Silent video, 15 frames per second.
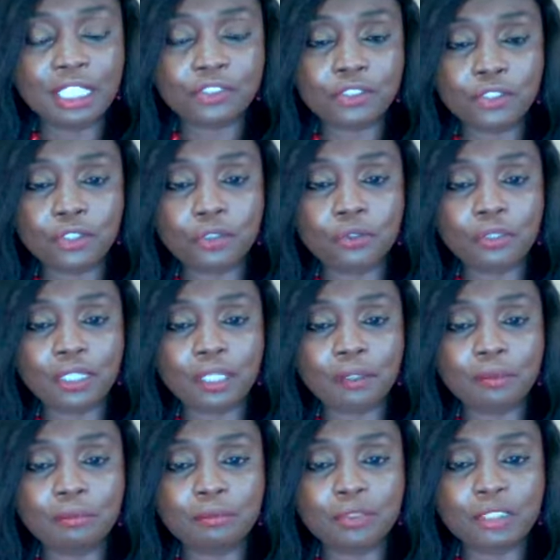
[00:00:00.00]
So you could
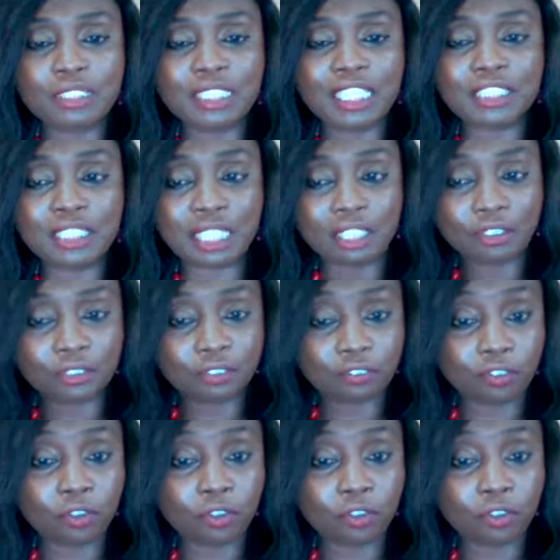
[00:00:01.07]
um, search out